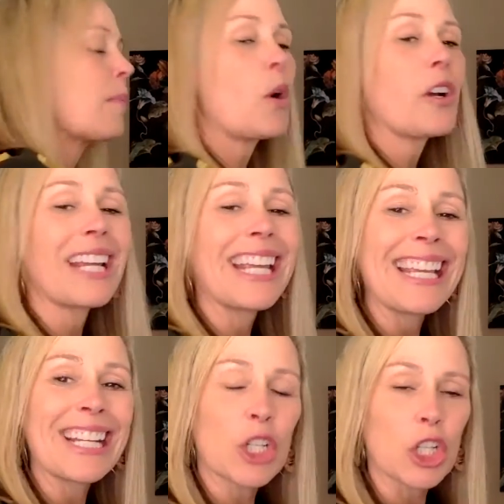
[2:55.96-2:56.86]
more
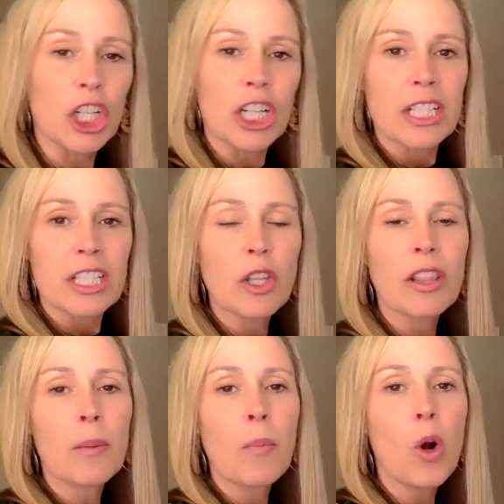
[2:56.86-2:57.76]
inner. So
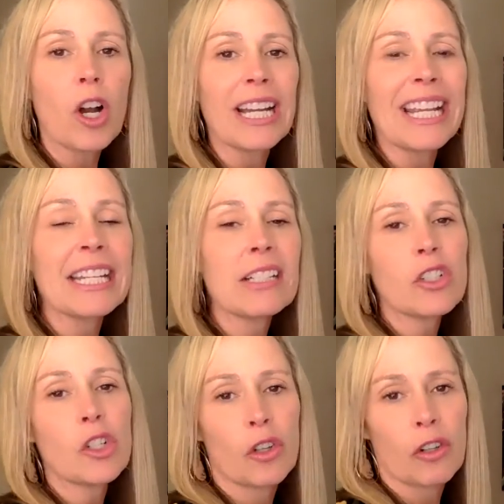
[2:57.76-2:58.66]
they're more
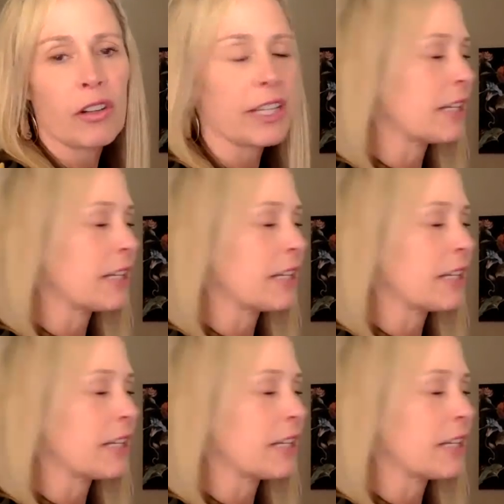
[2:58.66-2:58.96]
internal